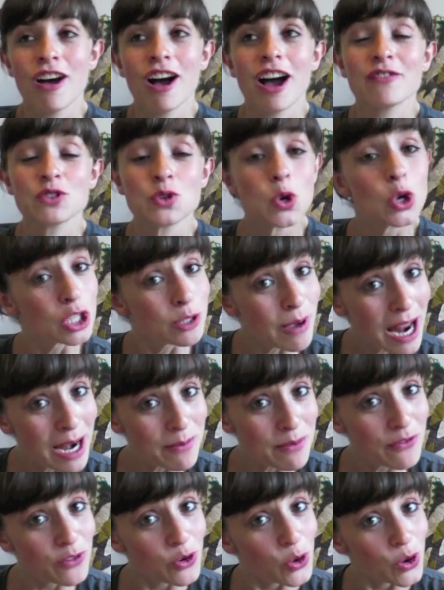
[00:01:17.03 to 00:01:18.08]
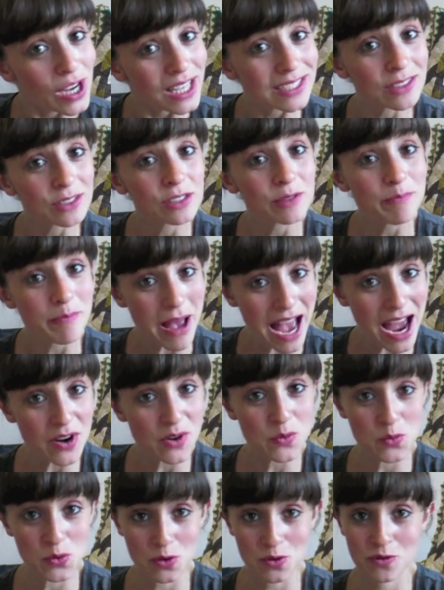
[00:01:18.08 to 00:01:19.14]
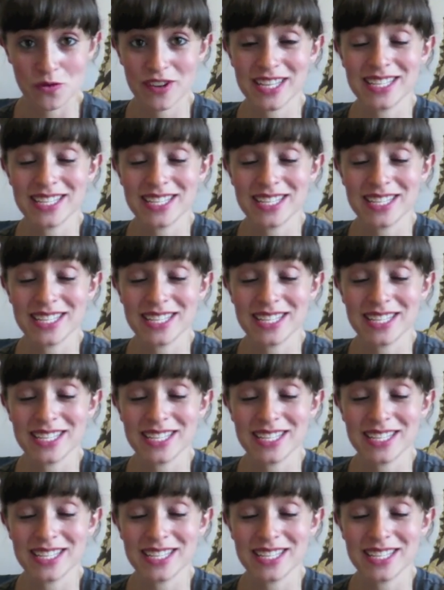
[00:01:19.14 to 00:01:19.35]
I've talked about it before, it's called Bear and Wolf.